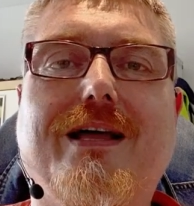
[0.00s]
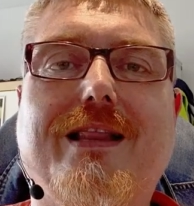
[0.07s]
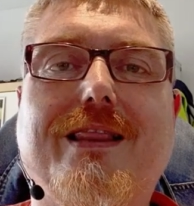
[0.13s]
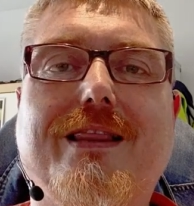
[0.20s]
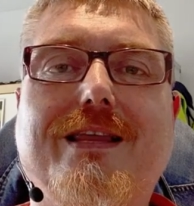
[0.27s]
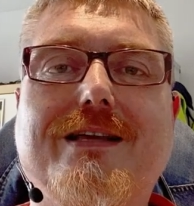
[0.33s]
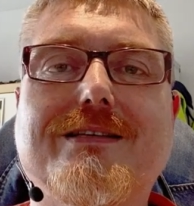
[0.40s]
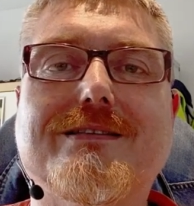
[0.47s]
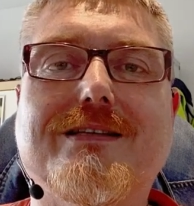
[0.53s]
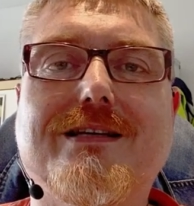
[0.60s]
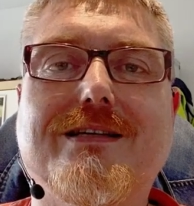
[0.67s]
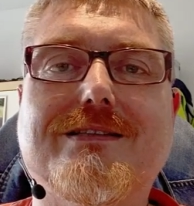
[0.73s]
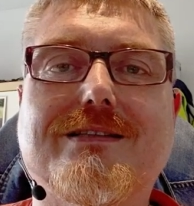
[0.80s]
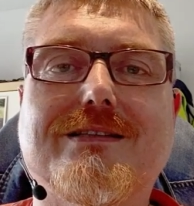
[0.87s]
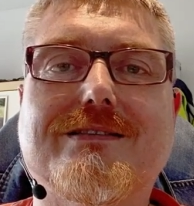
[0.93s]
and this
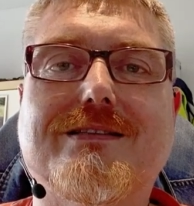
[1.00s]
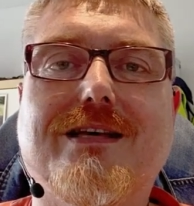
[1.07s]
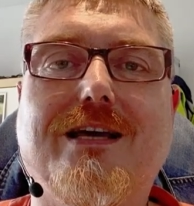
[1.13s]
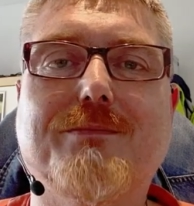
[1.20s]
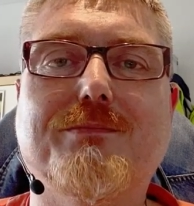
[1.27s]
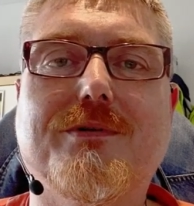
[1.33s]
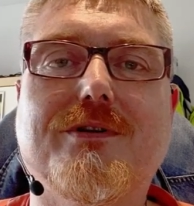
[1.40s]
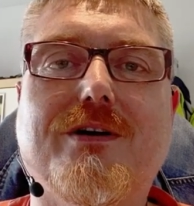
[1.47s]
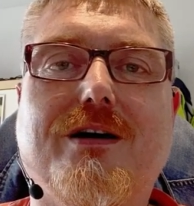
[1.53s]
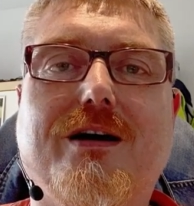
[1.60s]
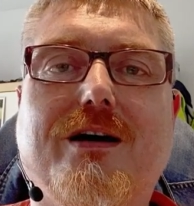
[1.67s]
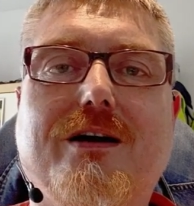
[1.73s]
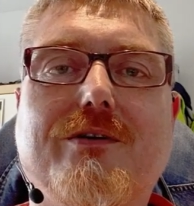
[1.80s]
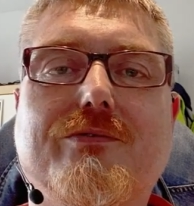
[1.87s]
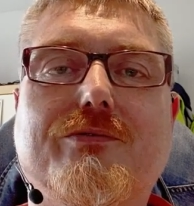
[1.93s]
is a statement
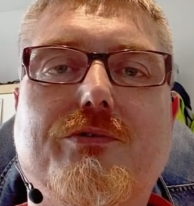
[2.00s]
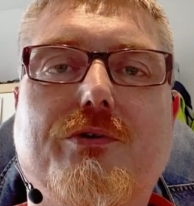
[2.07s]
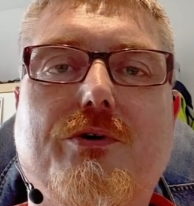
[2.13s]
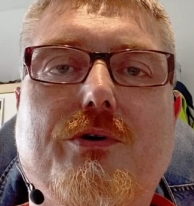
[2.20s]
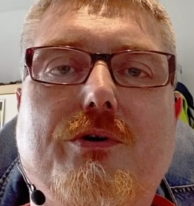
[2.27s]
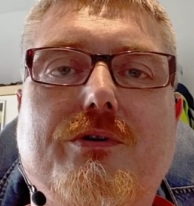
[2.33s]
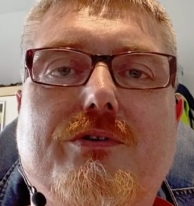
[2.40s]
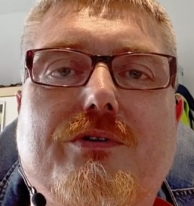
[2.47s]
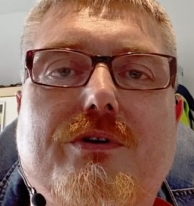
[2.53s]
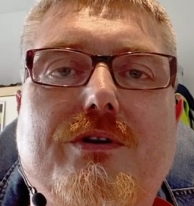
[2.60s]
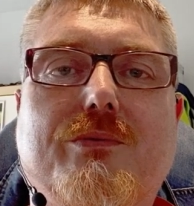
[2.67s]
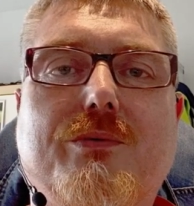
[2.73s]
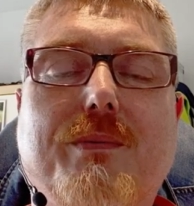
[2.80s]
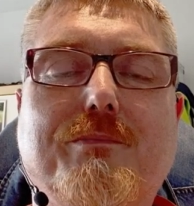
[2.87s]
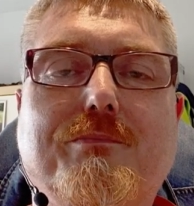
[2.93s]
I've heard
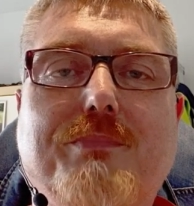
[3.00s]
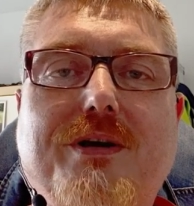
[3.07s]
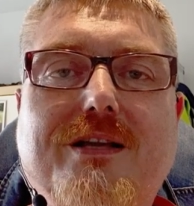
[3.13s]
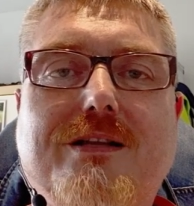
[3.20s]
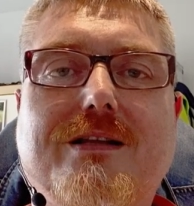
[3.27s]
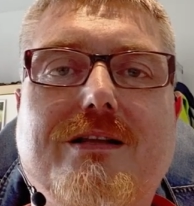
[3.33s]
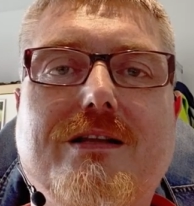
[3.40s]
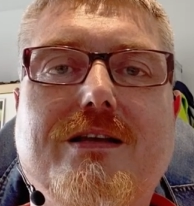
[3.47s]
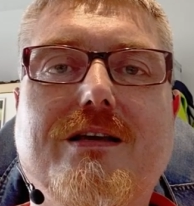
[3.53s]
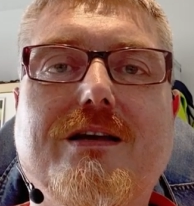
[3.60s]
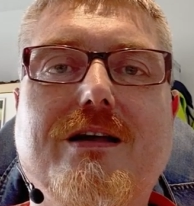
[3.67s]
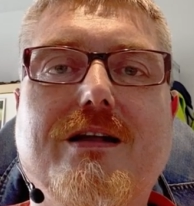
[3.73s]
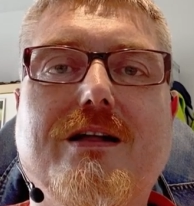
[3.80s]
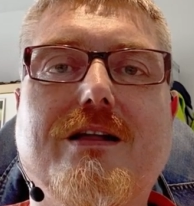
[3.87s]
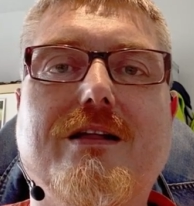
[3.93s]
repeatedly,